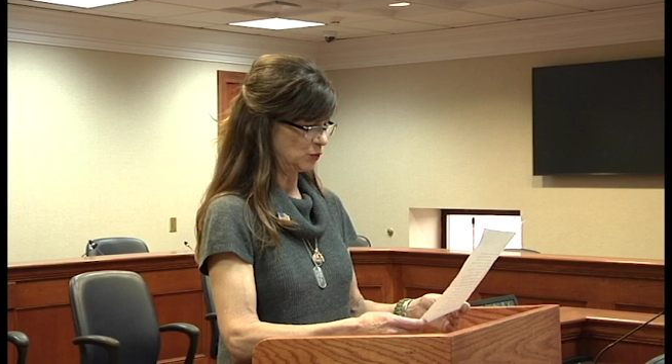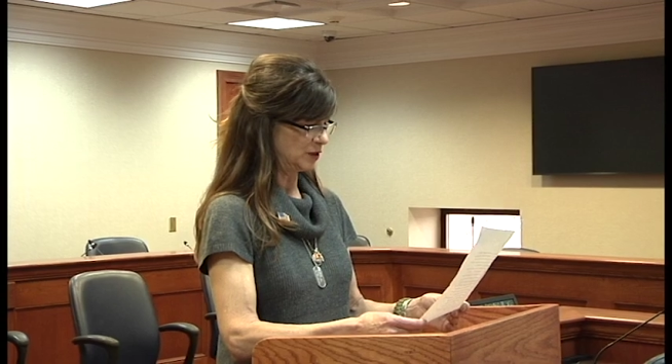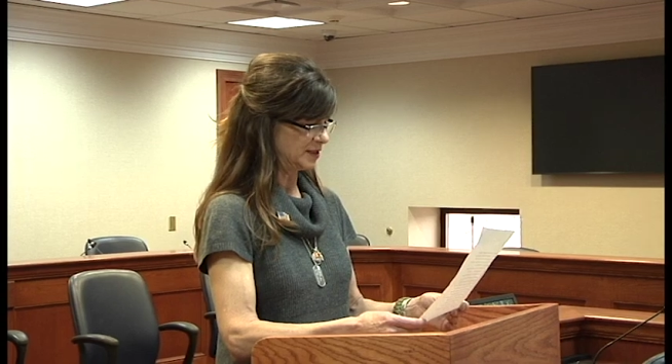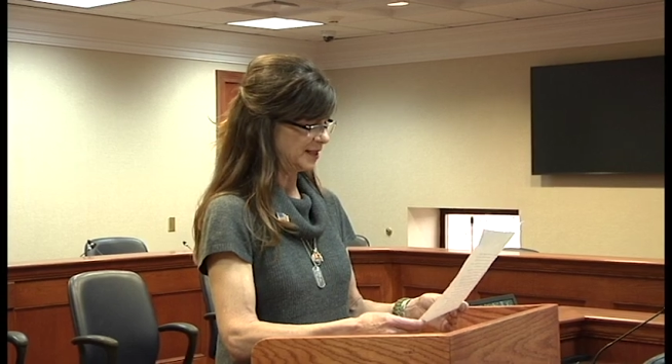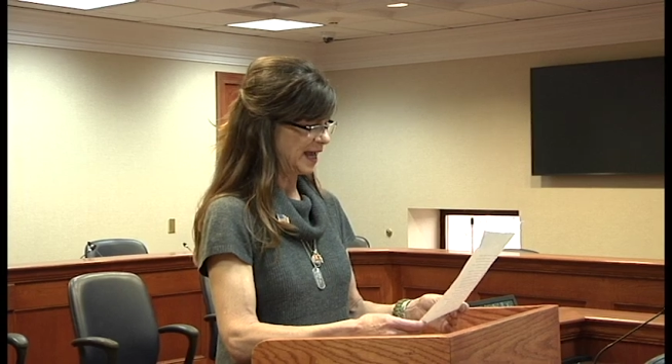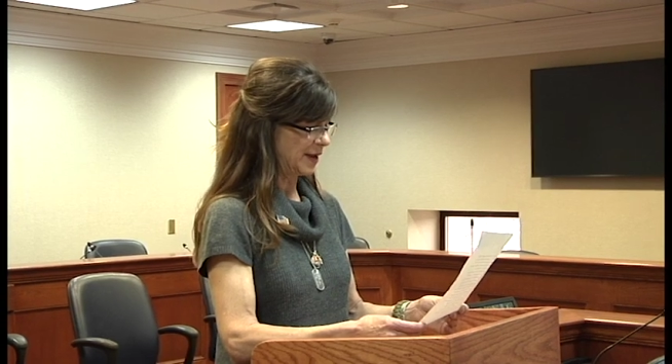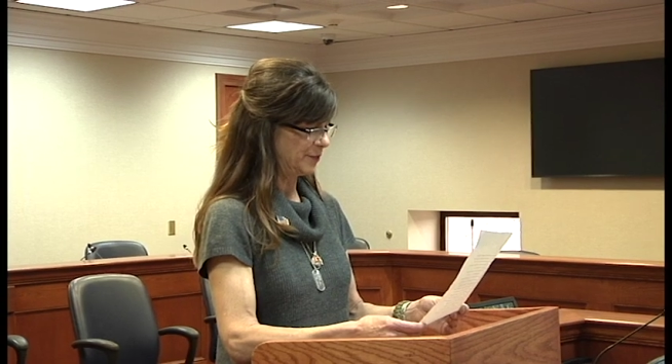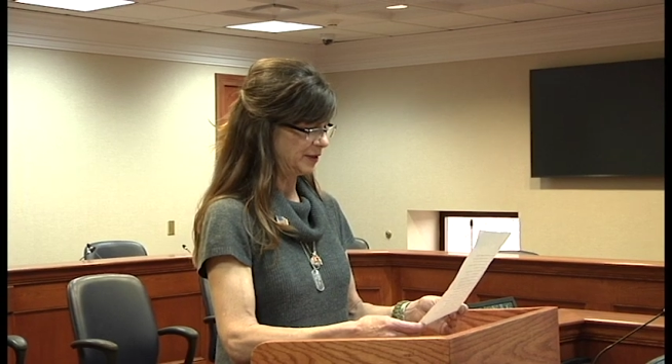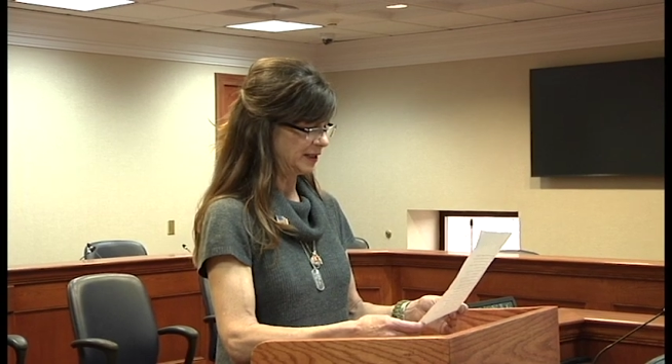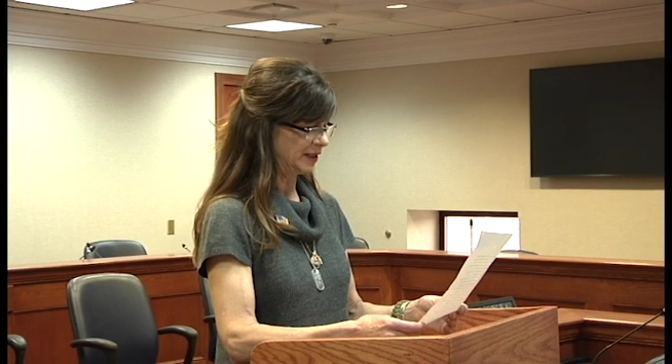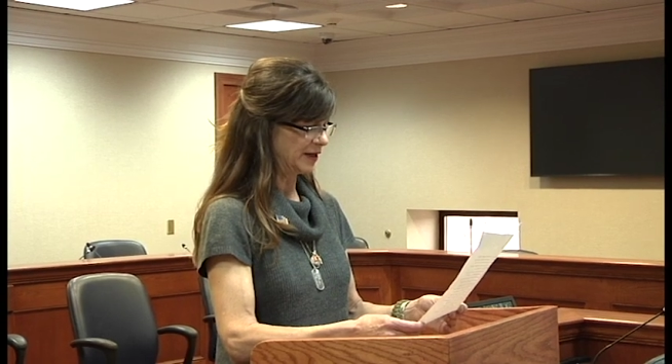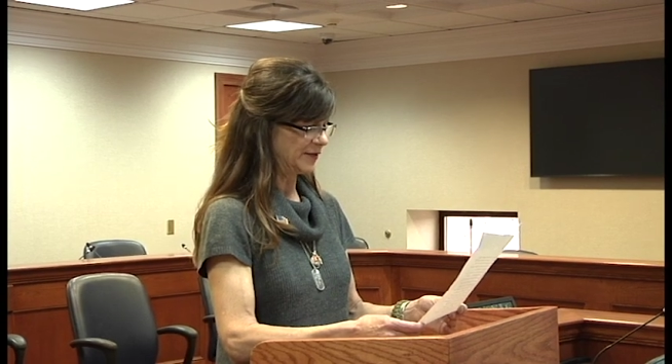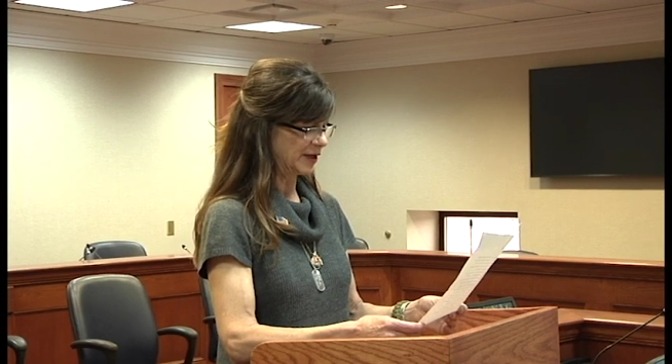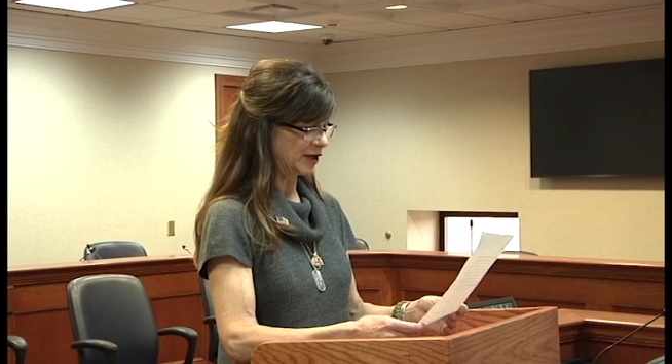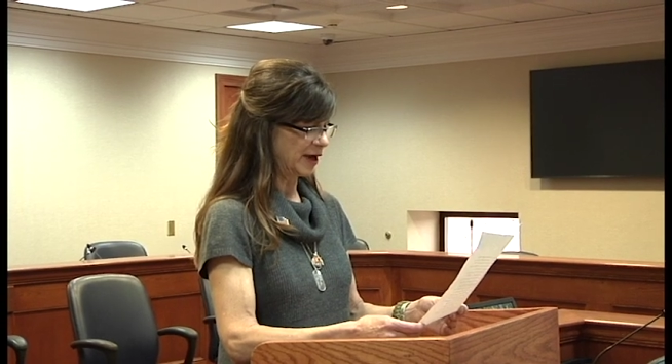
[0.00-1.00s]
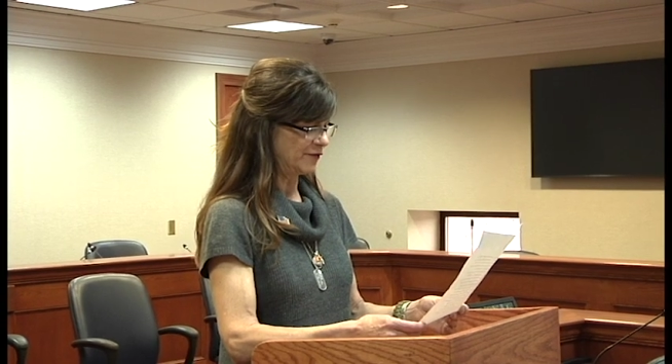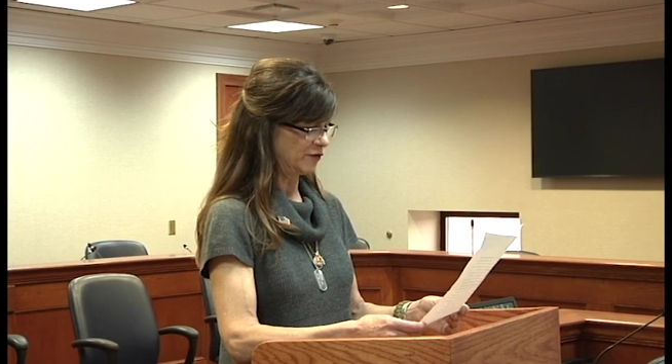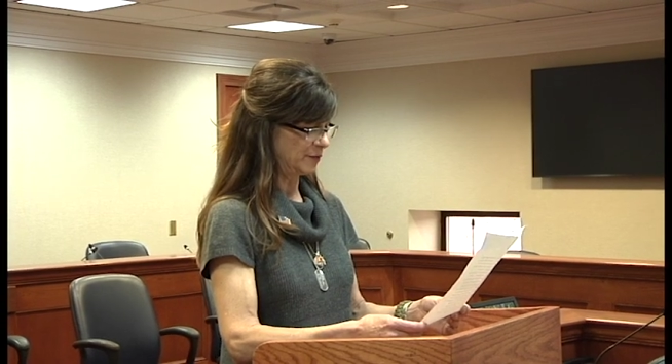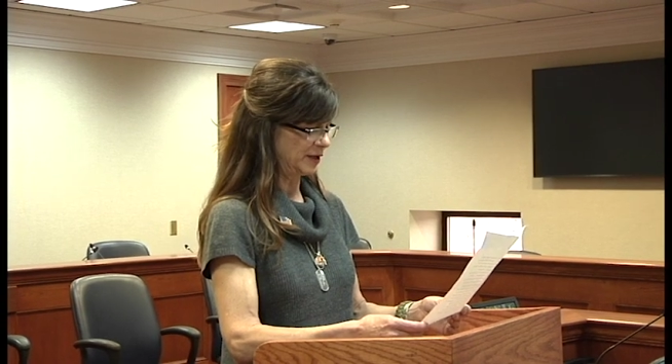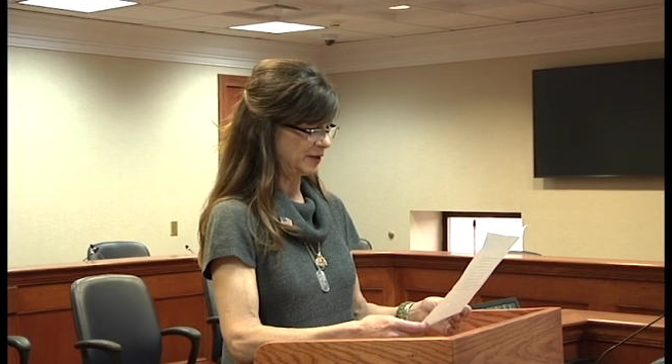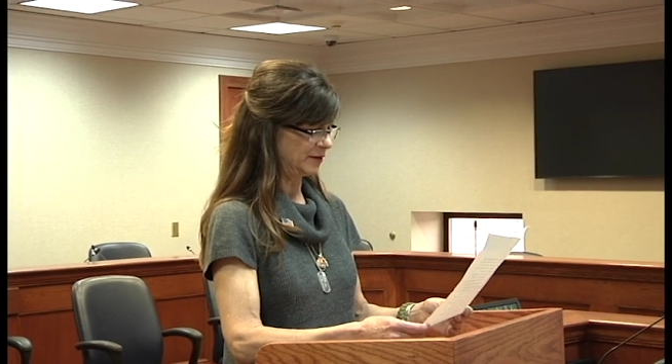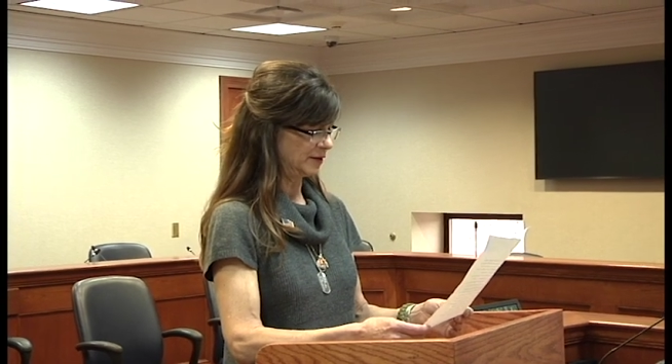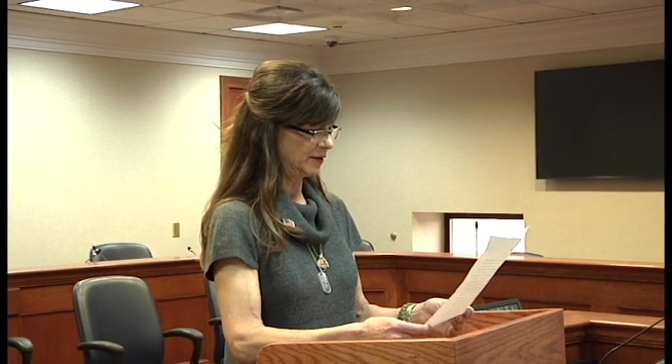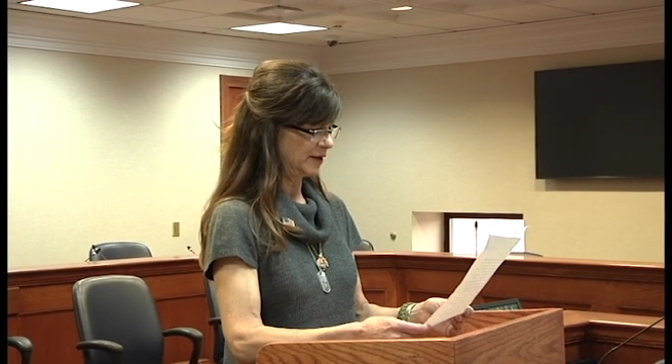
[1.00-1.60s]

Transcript: what is happening in the government,